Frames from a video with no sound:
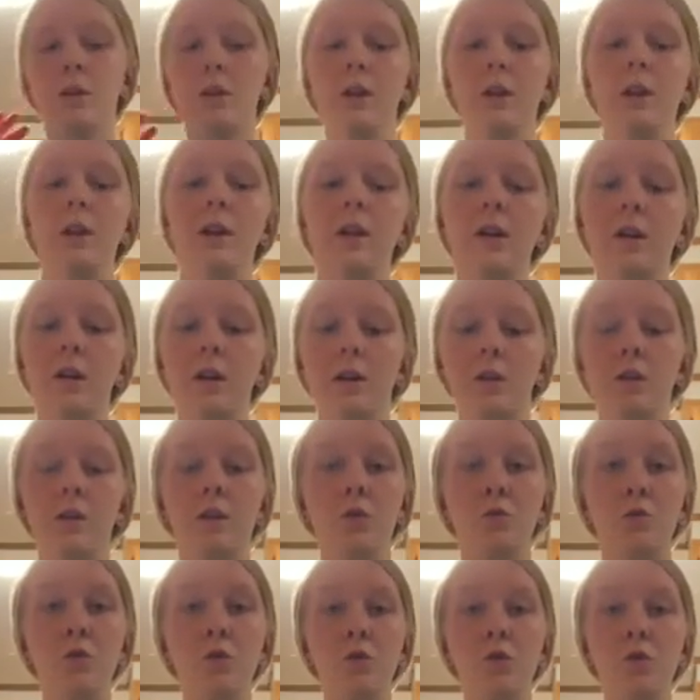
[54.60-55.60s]
need a
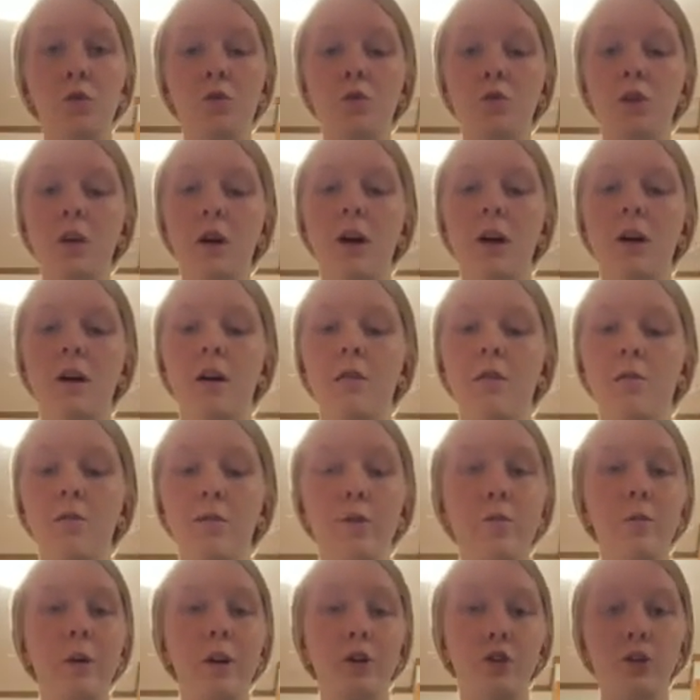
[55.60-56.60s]
spoon, a
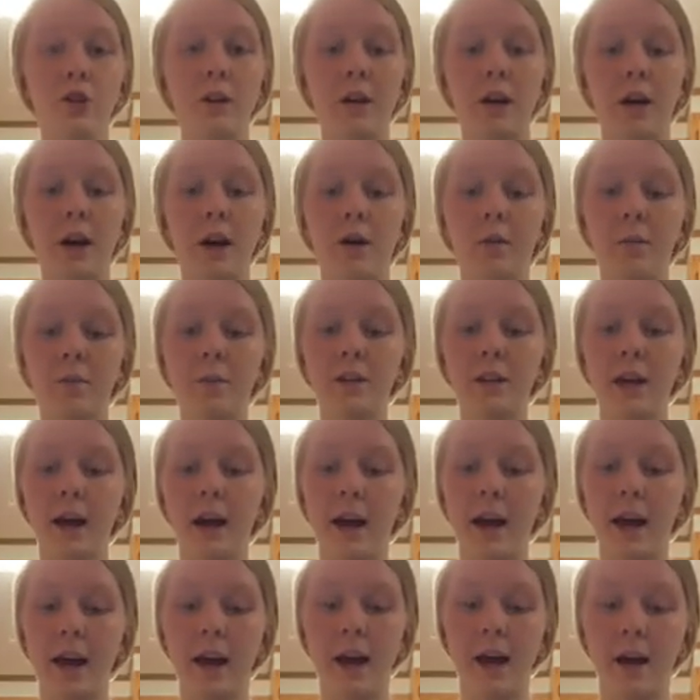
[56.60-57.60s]
few measuring cups.
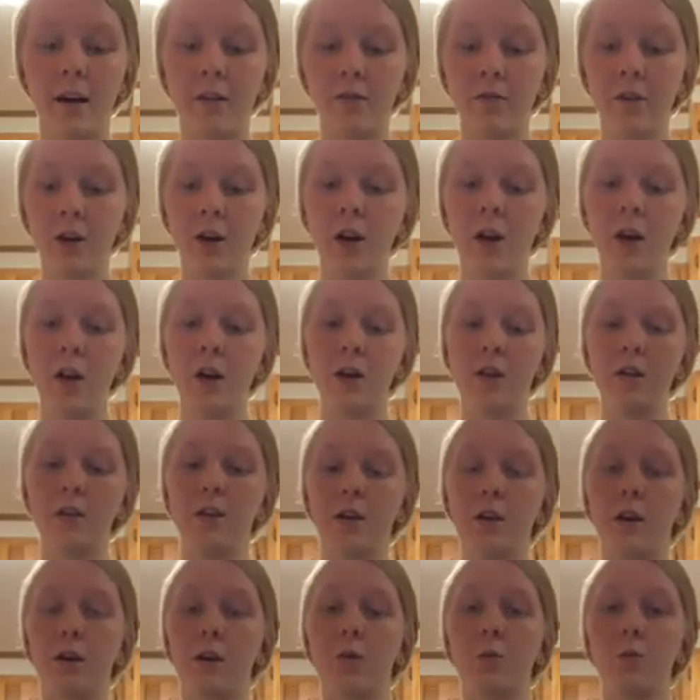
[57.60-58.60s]
I have
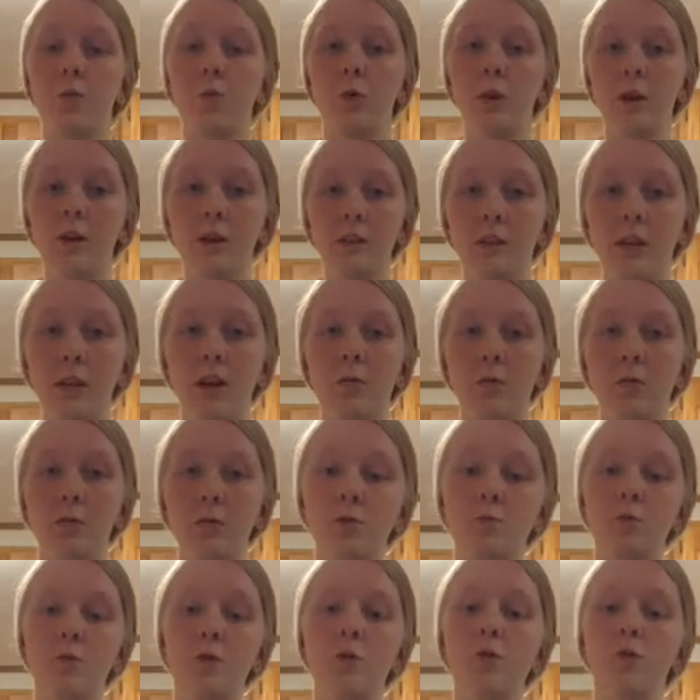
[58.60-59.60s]
the 1
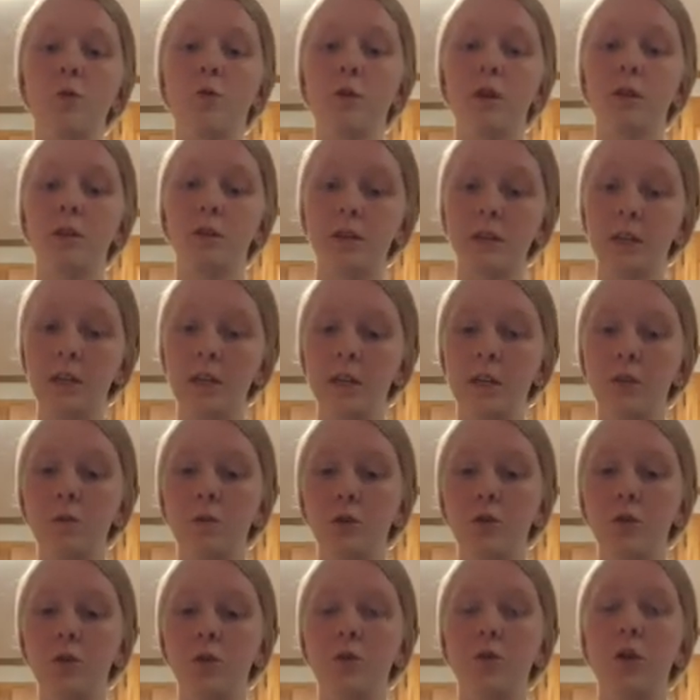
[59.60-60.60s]
tablespoon, 1
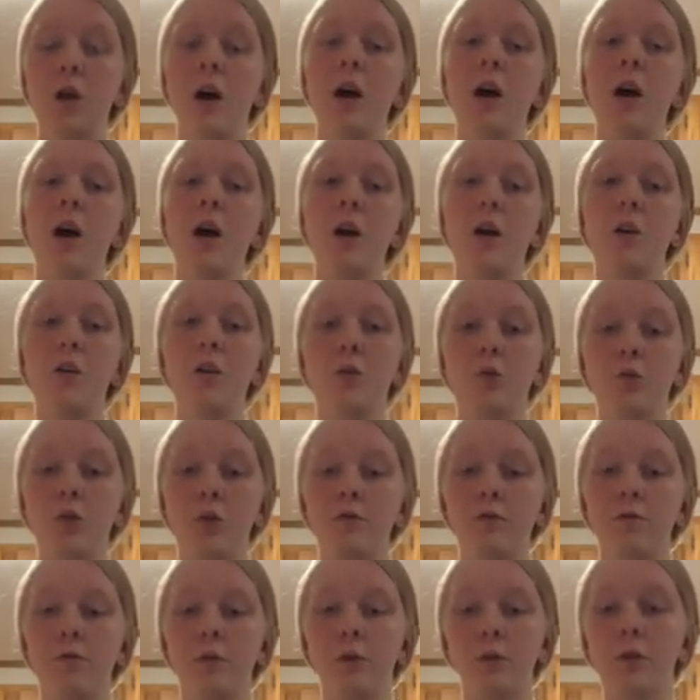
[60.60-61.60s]
teaspoon, the
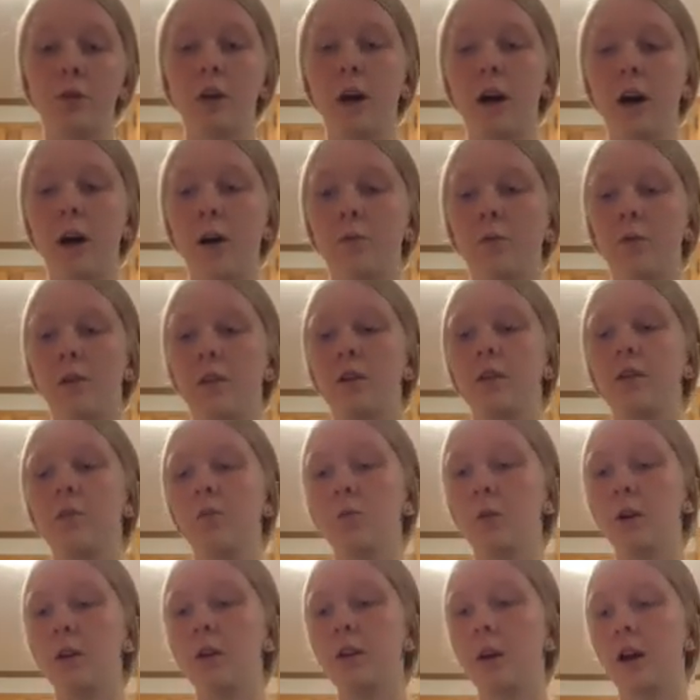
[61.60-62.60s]
1/4 cup,
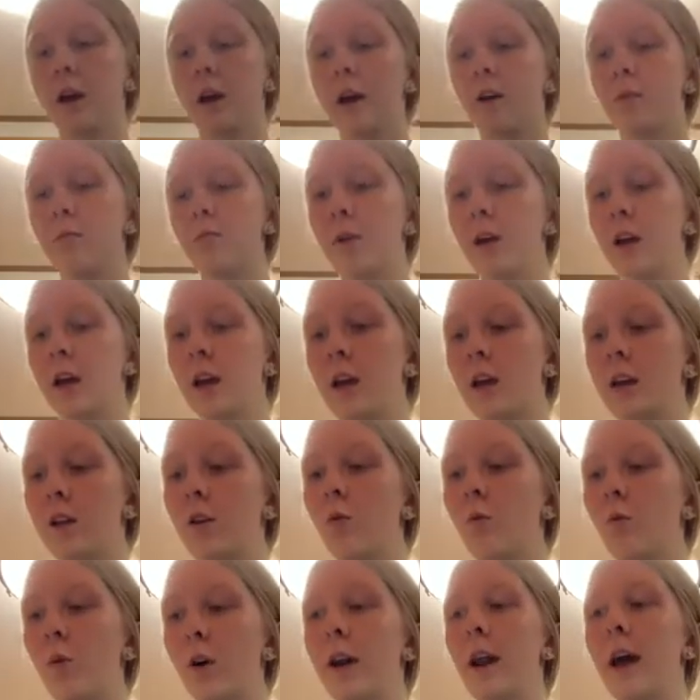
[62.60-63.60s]
1 cup, and
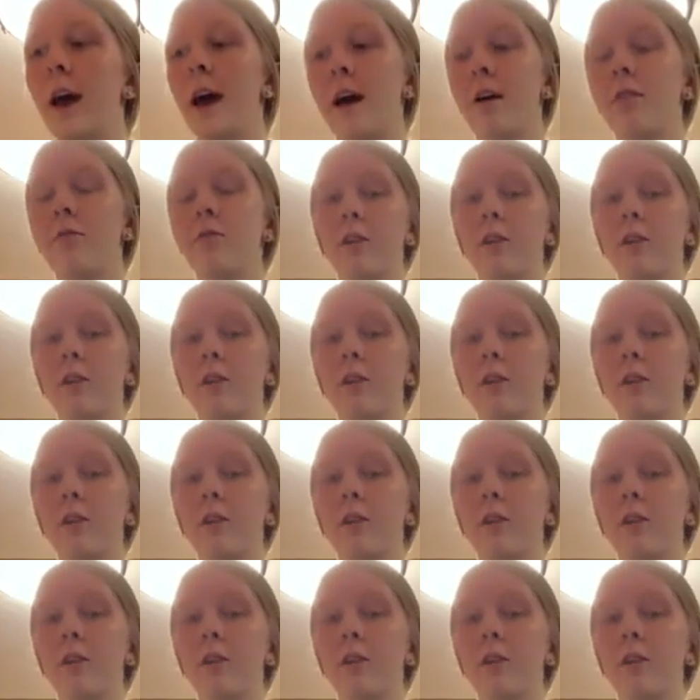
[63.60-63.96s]
1/2